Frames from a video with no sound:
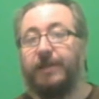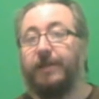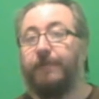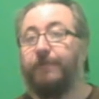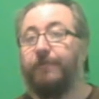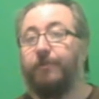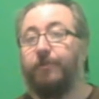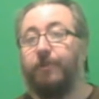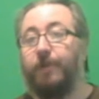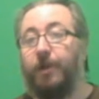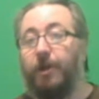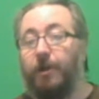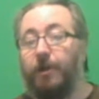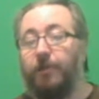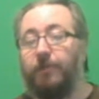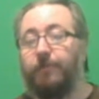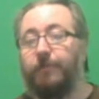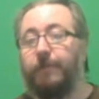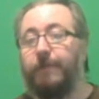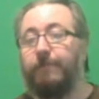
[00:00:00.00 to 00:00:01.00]
I've heard
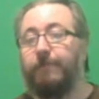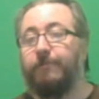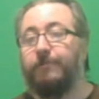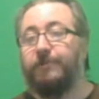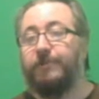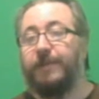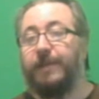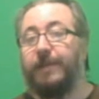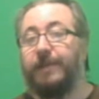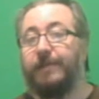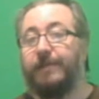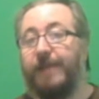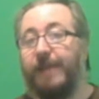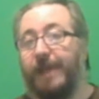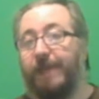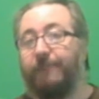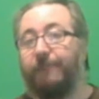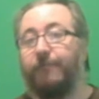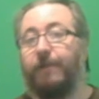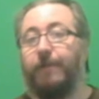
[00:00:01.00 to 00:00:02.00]
other people say it
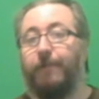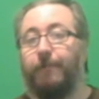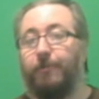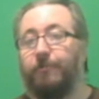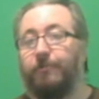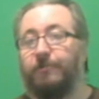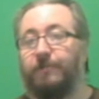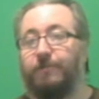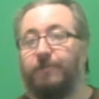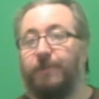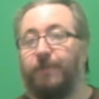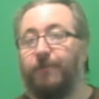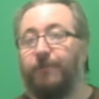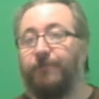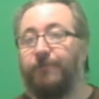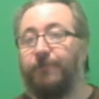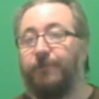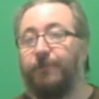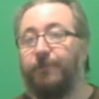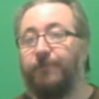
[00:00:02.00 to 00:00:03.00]
after I posted my
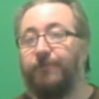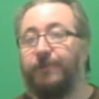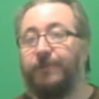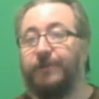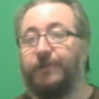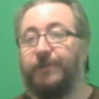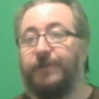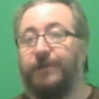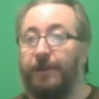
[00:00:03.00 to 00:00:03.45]
review of it.